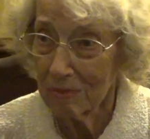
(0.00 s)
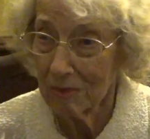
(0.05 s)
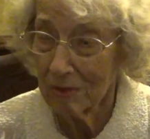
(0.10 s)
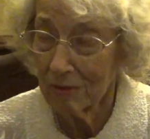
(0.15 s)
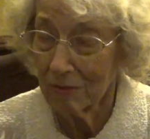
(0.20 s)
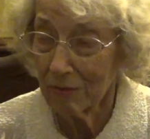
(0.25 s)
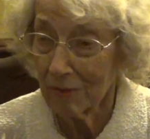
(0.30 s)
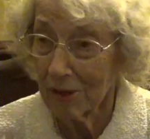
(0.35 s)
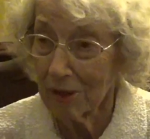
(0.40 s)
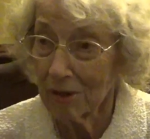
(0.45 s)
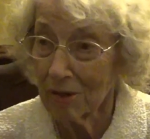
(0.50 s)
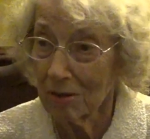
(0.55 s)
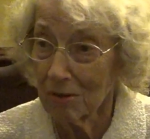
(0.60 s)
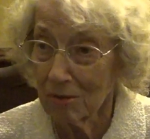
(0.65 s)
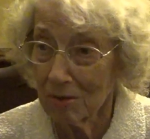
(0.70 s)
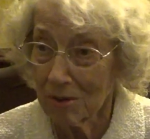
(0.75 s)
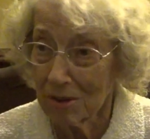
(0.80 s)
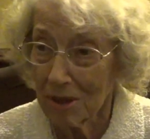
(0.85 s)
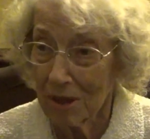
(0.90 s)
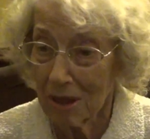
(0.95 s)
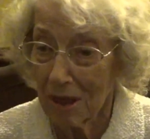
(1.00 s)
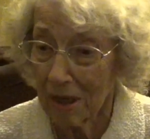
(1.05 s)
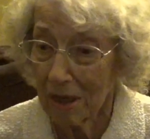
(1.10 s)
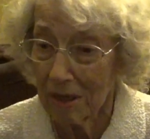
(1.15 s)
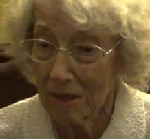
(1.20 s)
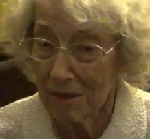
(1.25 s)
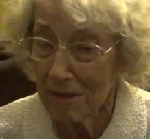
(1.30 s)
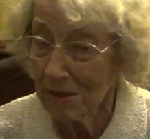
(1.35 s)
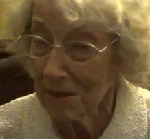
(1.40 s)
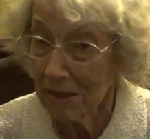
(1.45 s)
if they use it, I
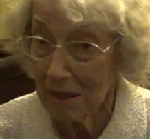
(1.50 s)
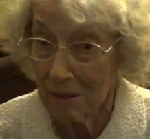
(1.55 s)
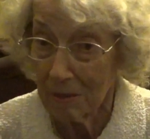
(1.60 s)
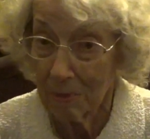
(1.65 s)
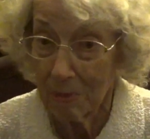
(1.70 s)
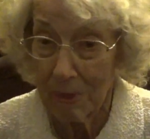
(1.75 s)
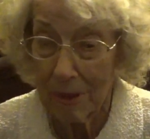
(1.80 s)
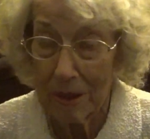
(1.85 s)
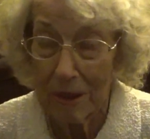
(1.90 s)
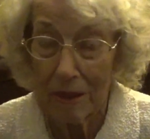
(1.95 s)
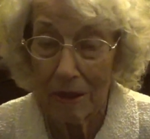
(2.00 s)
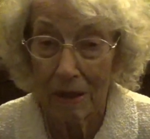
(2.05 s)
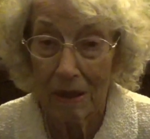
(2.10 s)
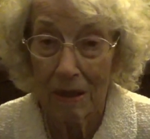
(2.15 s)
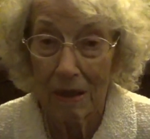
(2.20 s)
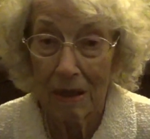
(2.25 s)
guess they pay.